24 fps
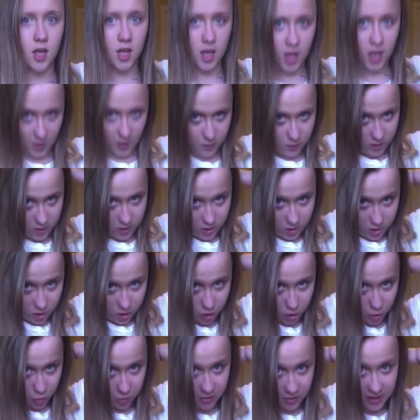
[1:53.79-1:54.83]
it was
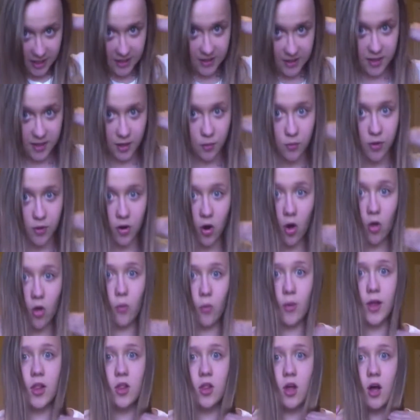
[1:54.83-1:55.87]
short, and then it went all the
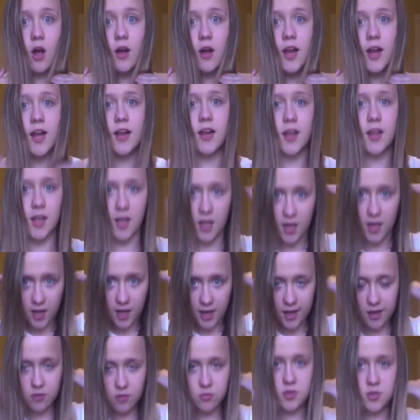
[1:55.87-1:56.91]
way long, and
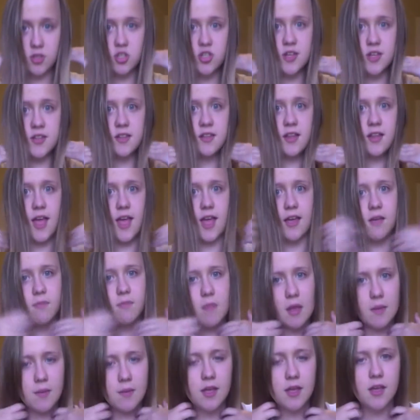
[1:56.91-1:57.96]
it was just like,
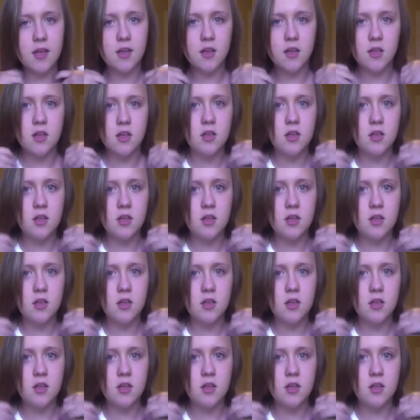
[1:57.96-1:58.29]
maybe